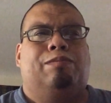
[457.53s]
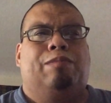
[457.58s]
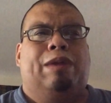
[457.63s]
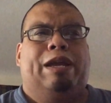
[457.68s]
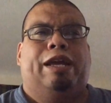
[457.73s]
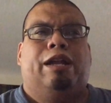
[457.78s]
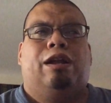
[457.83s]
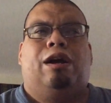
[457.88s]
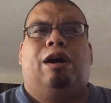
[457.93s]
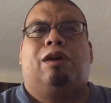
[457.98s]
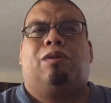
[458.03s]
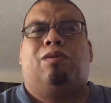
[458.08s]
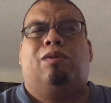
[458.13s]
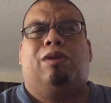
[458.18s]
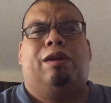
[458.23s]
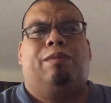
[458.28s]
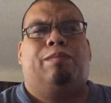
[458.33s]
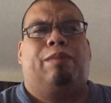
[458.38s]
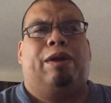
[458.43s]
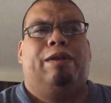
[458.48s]
make it
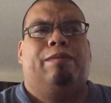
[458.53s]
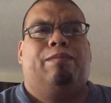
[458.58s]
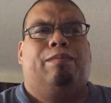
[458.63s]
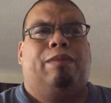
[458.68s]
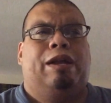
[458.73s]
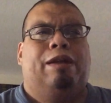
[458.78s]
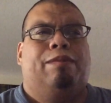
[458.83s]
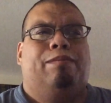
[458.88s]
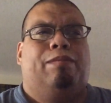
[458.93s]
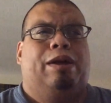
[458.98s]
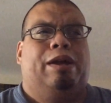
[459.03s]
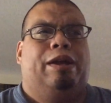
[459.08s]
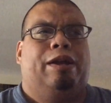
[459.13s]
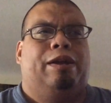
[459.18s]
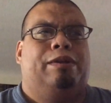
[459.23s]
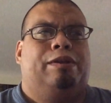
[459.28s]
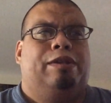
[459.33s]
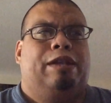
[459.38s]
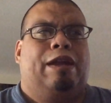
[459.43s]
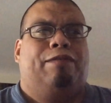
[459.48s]
awkward at my
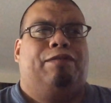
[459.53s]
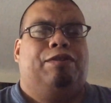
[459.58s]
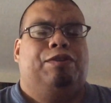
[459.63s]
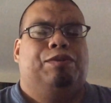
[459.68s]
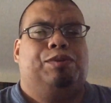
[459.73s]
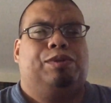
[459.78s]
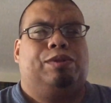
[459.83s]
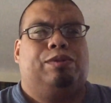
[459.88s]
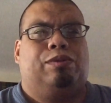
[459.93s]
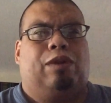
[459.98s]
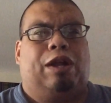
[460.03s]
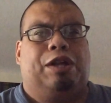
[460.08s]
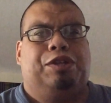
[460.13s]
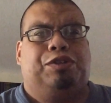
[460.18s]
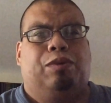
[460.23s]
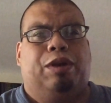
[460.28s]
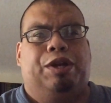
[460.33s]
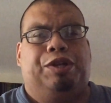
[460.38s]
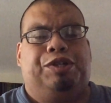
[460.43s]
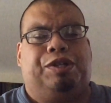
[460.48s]
nephew's
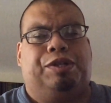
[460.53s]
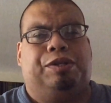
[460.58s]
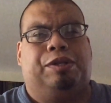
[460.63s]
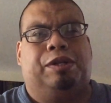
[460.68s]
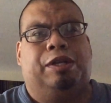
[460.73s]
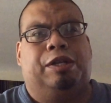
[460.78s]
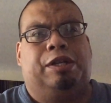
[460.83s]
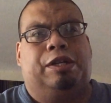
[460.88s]
graduation.